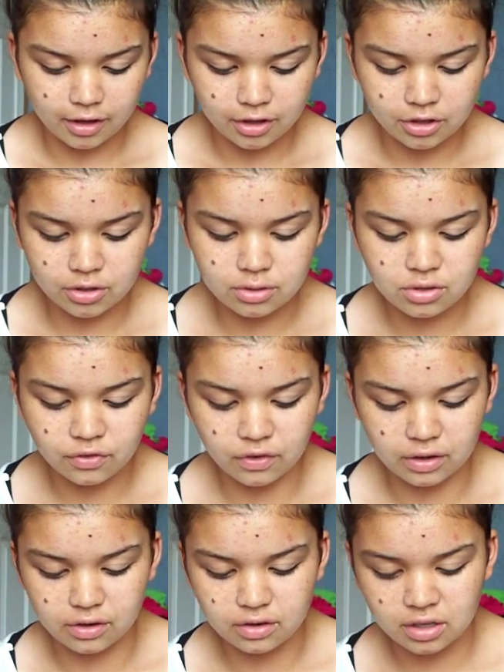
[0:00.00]
Use
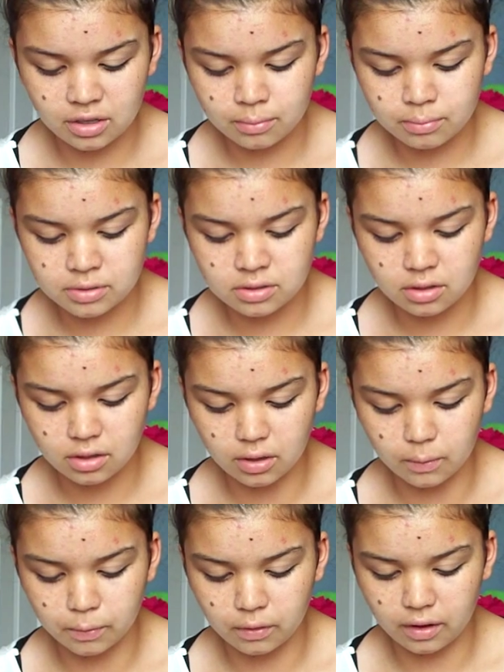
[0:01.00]
fingertips.
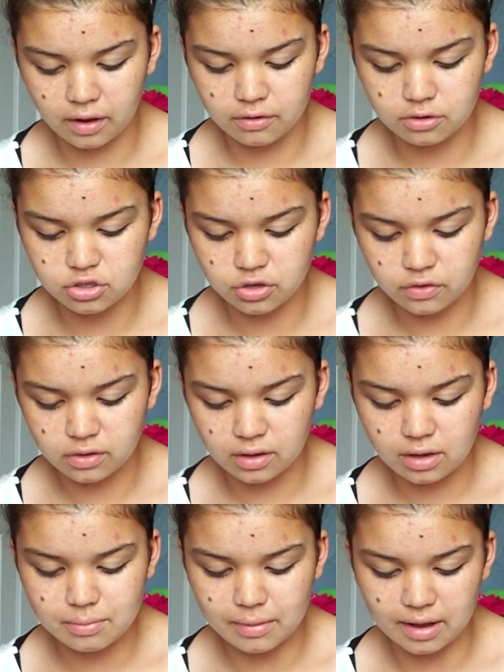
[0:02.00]
Apply
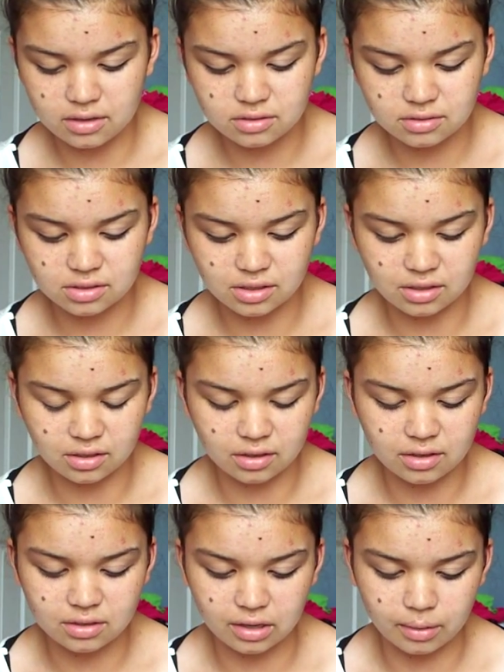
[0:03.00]
rejuvenating mask to
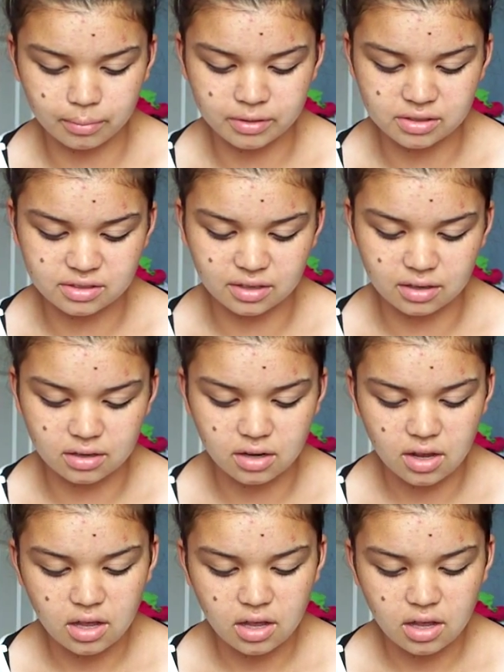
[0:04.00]
clean dampened skin.